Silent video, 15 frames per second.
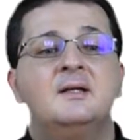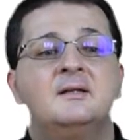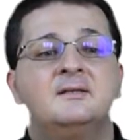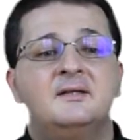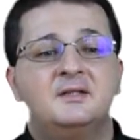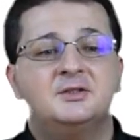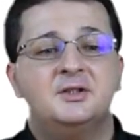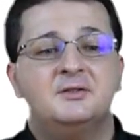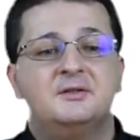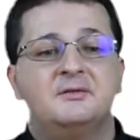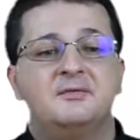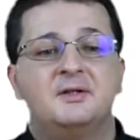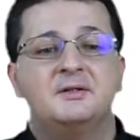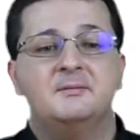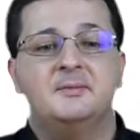such as the
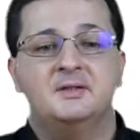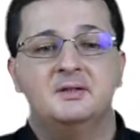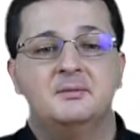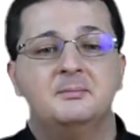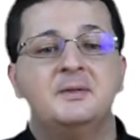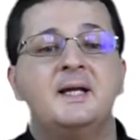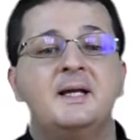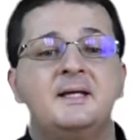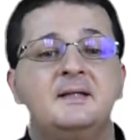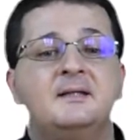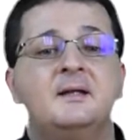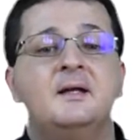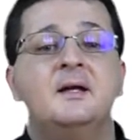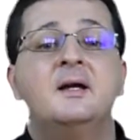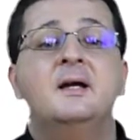fundamental
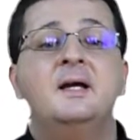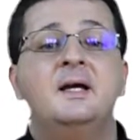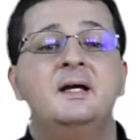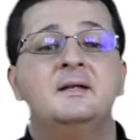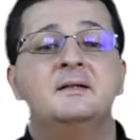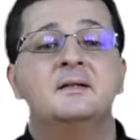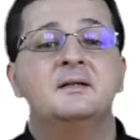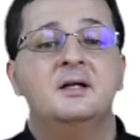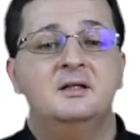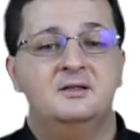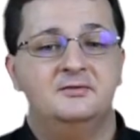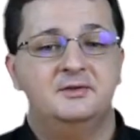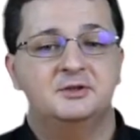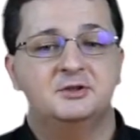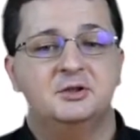plane and the
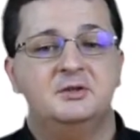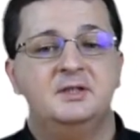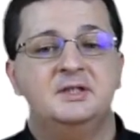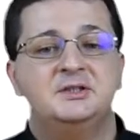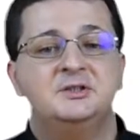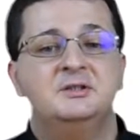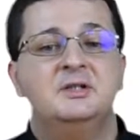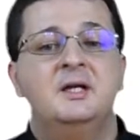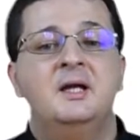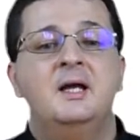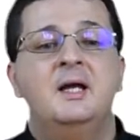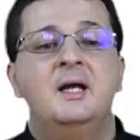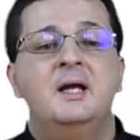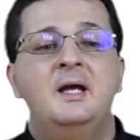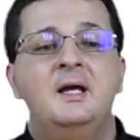Tully-Fisher relation
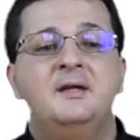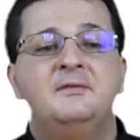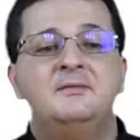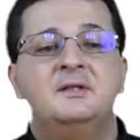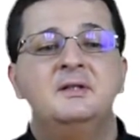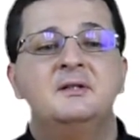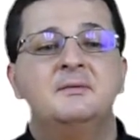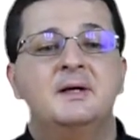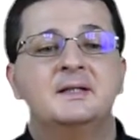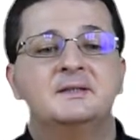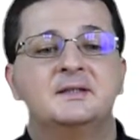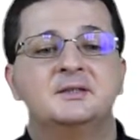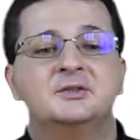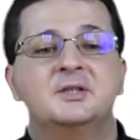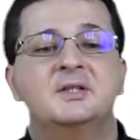have the
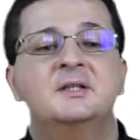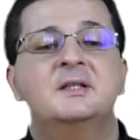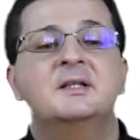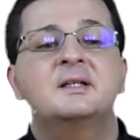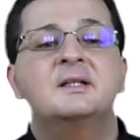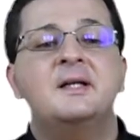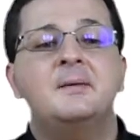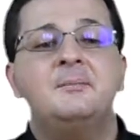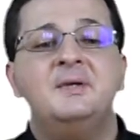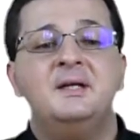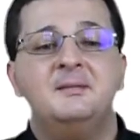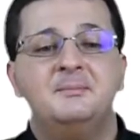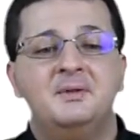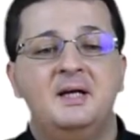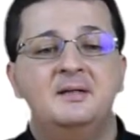advantage that it can be
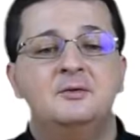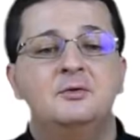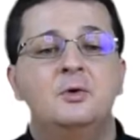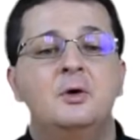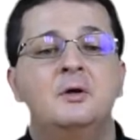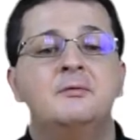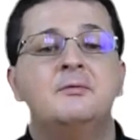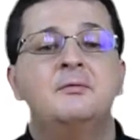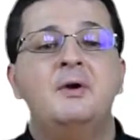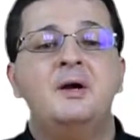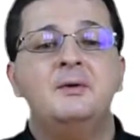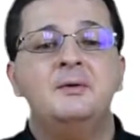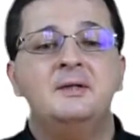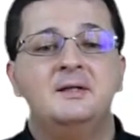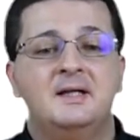applied to a
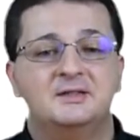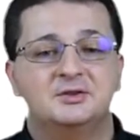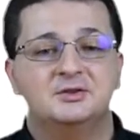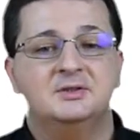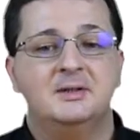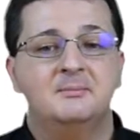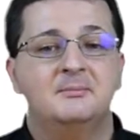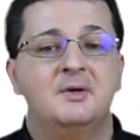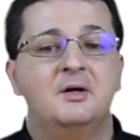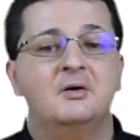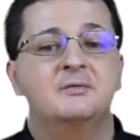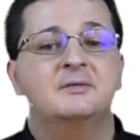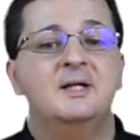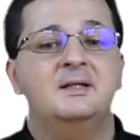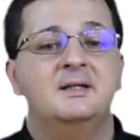very large number
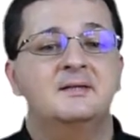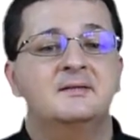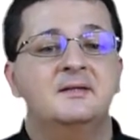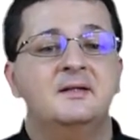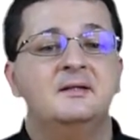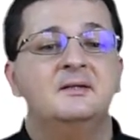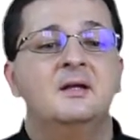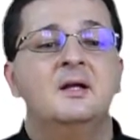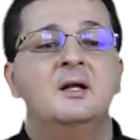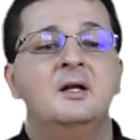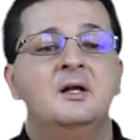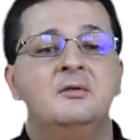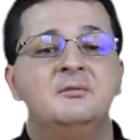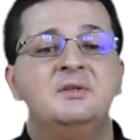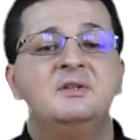of galaxies
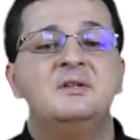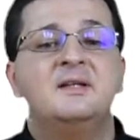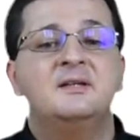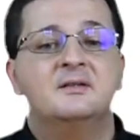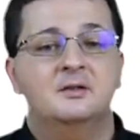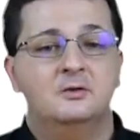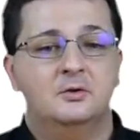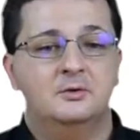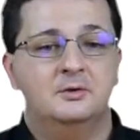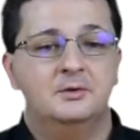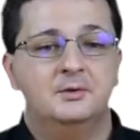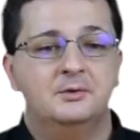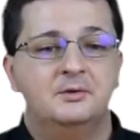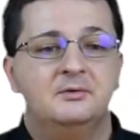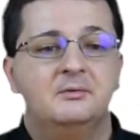within the local
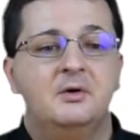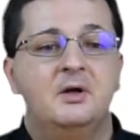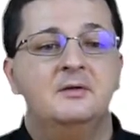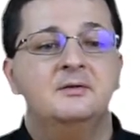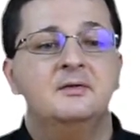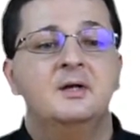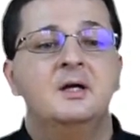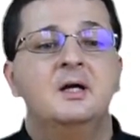universe,